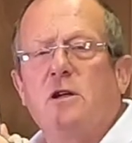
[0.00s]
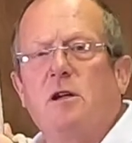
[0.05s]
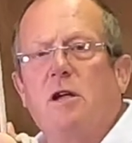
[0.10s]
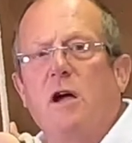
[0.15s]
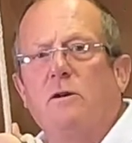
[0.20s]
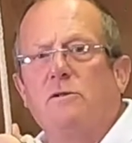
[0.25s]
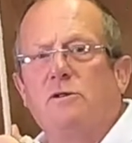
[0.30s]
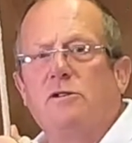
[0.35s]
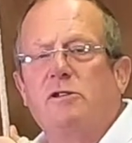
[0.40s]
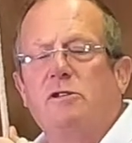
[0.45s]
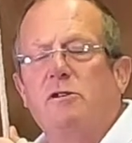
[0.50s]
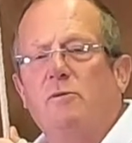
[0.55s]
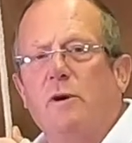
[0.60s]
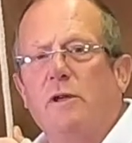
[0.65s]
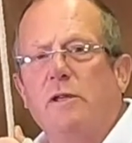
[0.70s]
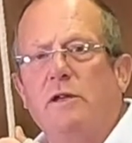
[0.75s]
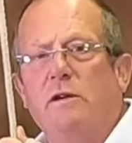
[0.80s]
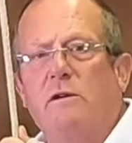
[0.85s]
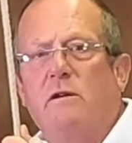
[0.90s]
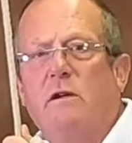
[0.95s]
goes to
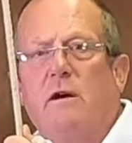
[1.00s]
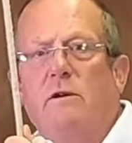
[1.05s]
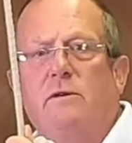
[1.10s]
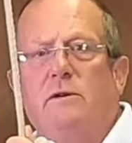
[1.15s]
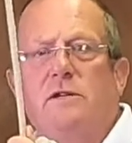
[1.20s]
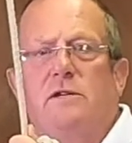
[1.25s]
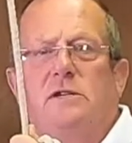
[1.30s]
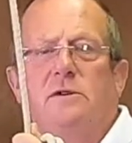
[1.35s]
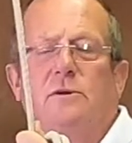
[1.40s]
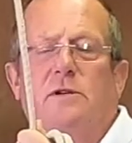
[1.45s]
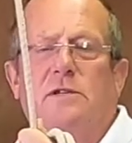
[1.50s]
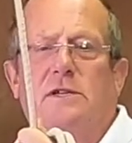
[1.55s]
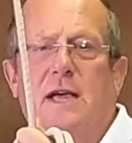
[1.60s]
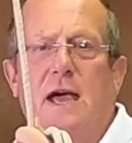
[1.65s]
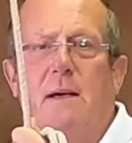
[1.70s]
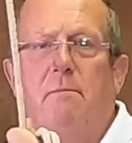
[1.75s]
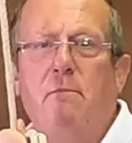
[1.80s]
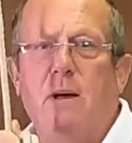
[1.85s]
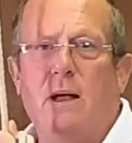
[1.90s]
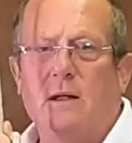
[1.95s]
when you're going to a
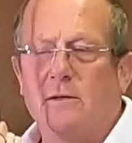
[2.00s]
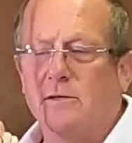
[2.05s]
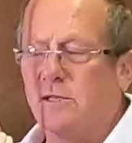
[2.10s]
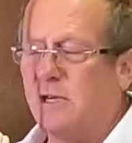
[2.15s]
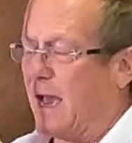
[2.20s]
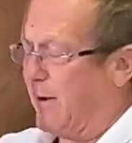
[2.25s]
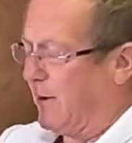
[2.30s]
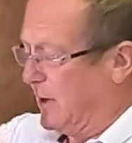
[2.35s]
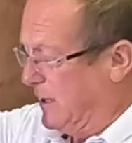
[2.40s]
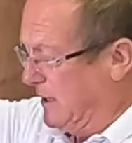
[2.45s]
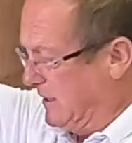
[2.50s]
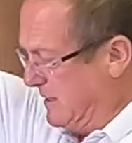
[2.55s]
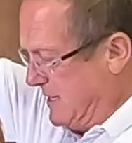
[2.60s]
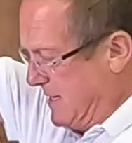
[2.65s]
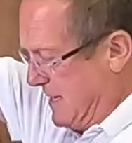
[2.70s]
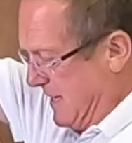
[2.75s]
10-bell tower.